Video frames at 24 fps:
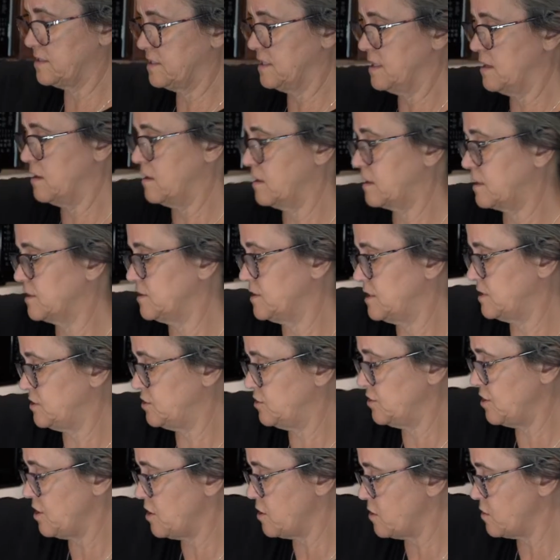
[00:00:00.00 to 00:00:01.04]
in there, because as you
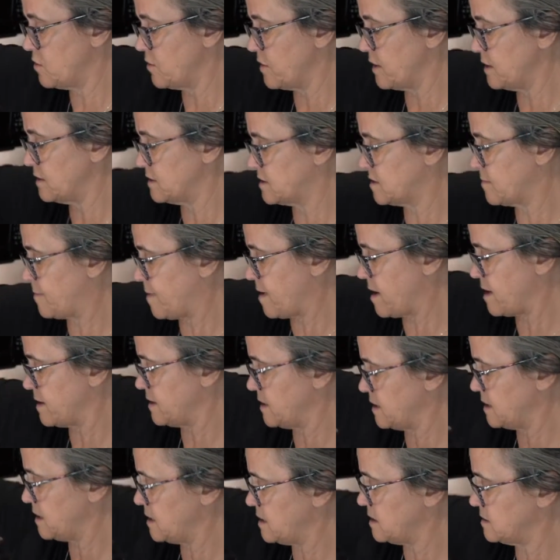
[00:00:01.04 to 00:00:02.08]
know, the Instapot
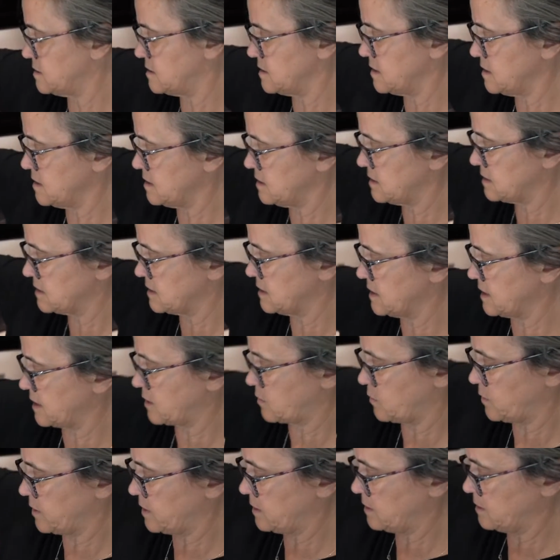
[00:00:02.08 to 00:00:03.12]
needs its
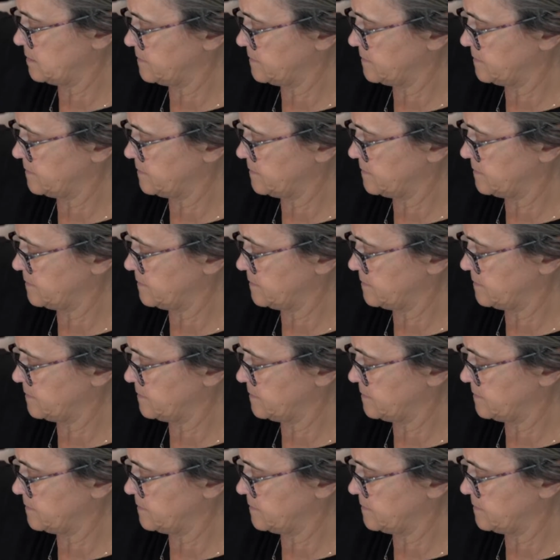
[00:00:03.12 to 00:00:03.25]
liquid.